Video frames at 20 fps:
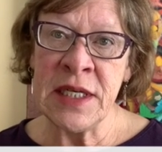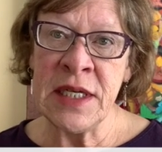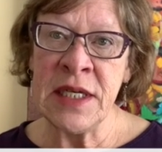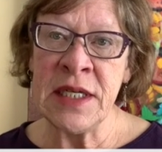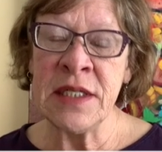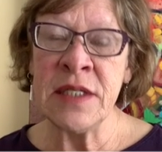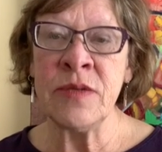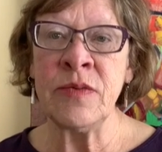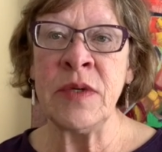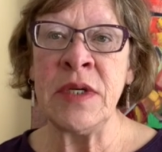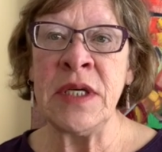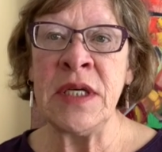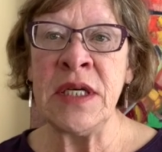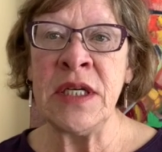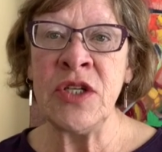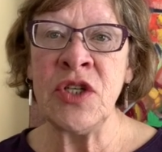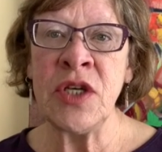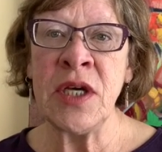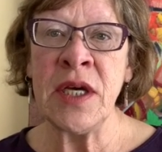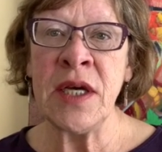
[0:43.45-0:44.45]
as we
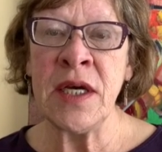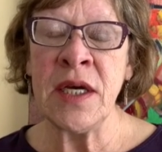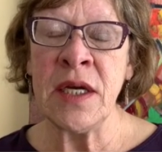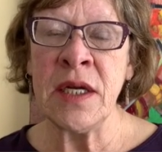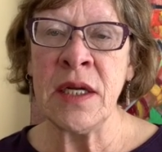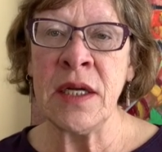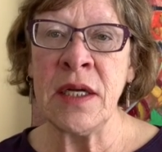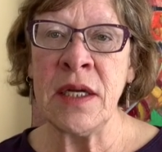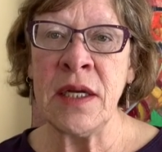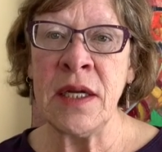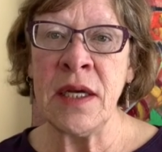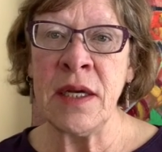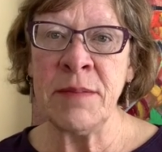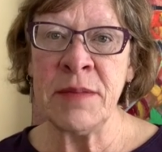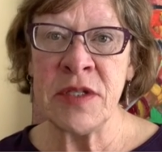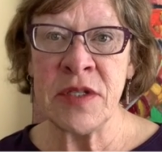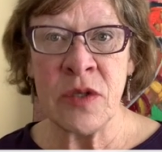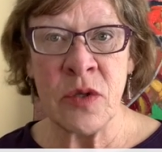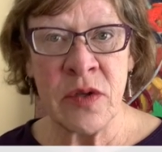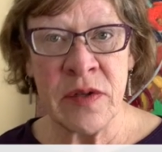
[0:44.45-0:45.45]
each had an
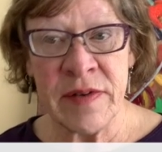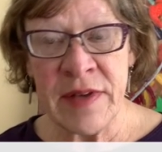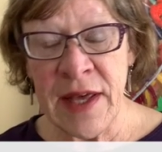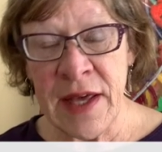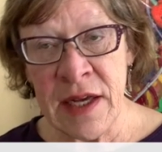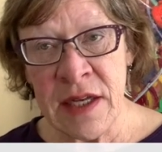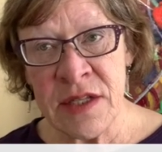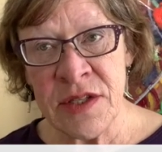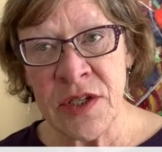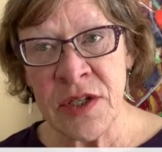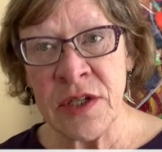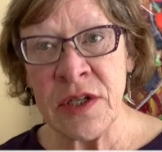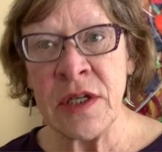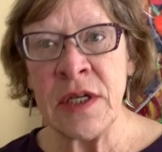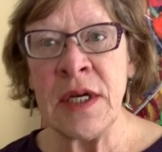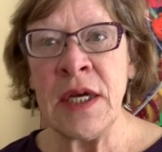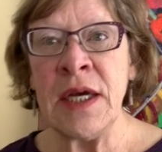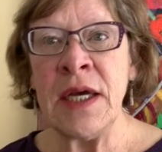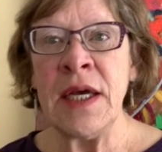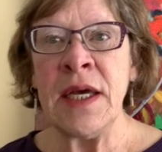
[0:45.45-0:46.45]
episode of cancer,
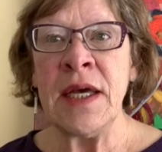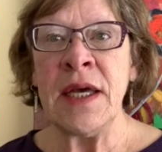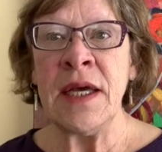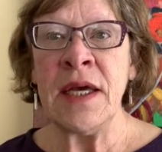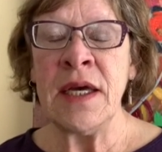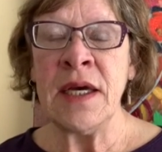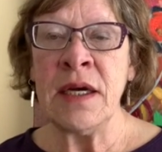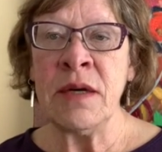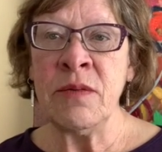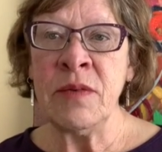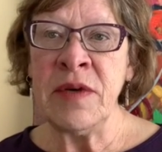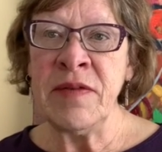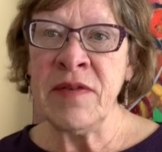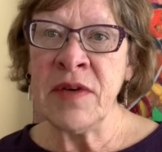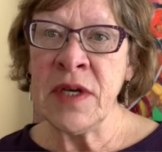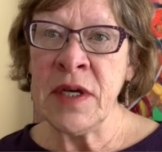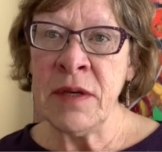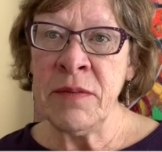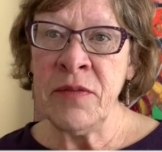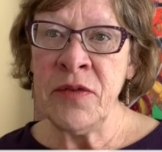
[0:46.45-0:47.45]
and we've
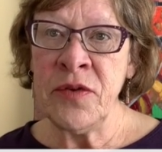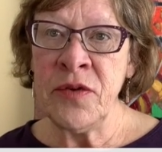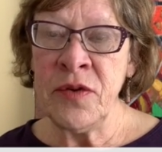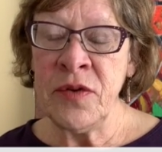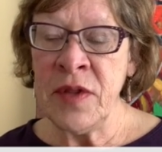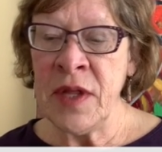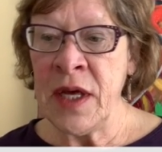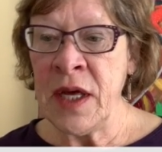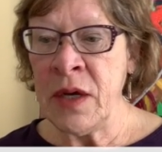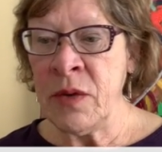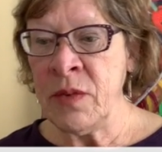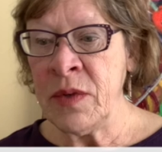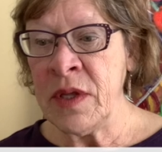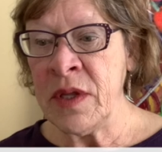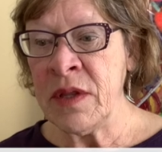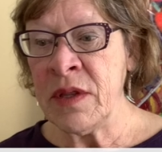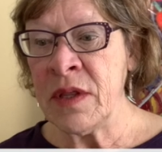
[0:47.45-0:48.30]
come through that with